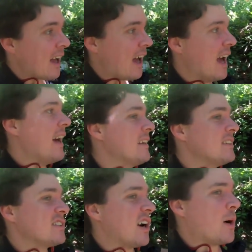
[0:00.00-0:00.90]

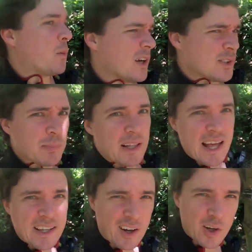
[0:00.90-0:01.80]
and I was
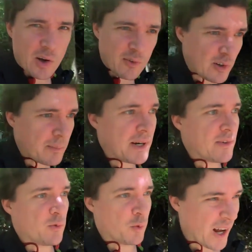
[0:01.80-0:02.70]
planning on going for a bit of
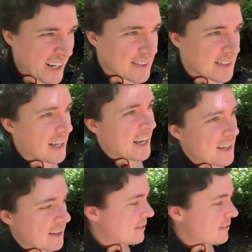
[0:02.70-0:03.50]
a run today.